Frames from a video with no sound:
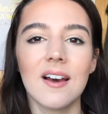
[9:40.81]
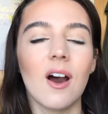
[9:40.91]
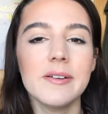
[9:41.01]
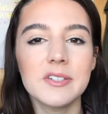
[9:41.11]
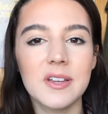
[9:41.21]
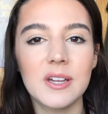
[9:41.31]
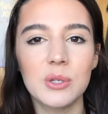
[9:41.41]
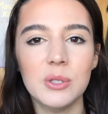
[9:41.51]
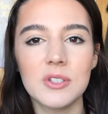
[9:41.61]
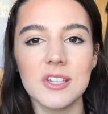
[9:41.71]
Obviously I
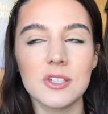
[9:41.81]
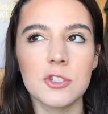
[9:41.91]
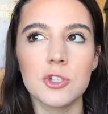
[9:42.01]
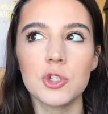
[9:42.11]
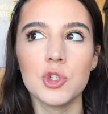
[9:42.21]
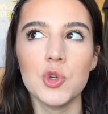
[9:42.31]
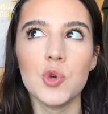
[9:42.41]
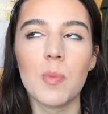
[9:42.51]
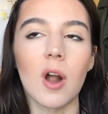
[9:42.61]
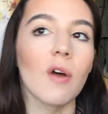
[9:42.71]
don't use it
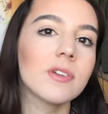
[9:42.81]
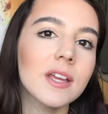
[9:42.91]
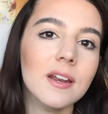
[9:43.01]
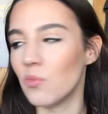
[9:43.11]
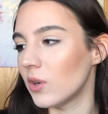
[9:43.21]
super often.